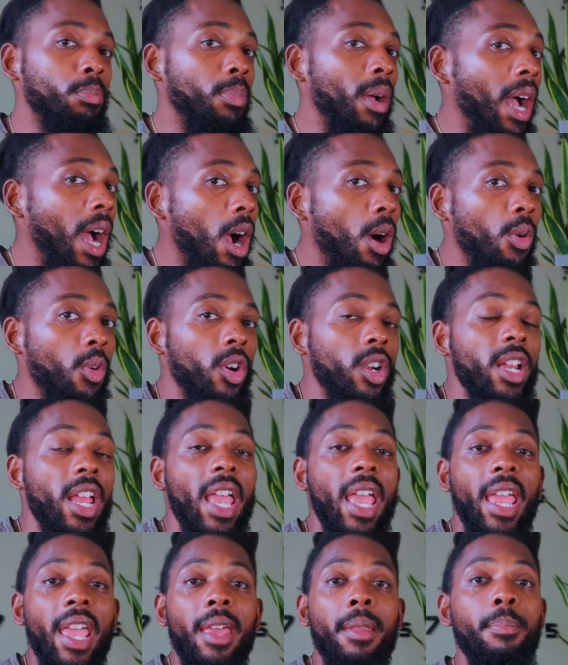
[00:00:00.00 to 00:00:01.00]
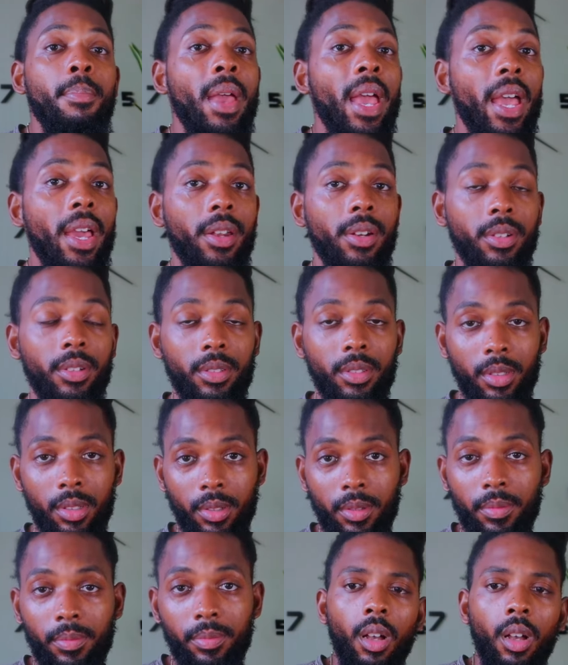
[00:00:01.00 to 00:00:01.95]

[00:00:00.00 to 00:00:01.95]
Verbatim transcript: power and patterns.